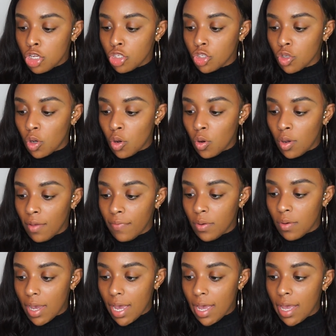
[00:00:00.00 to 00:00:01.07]
So, if
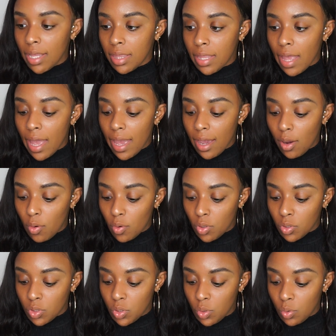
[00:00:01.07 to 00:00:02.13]
you add that
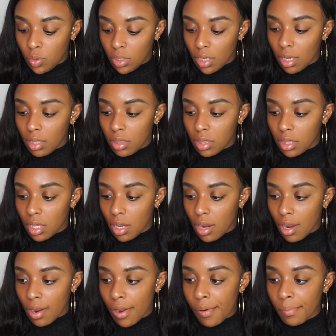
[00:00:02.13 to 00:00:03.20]
all
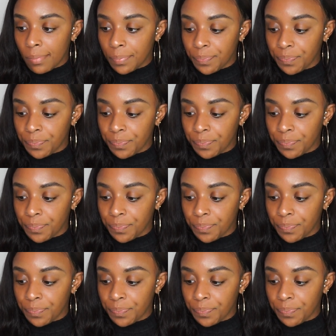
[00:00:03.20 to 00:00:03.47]
together,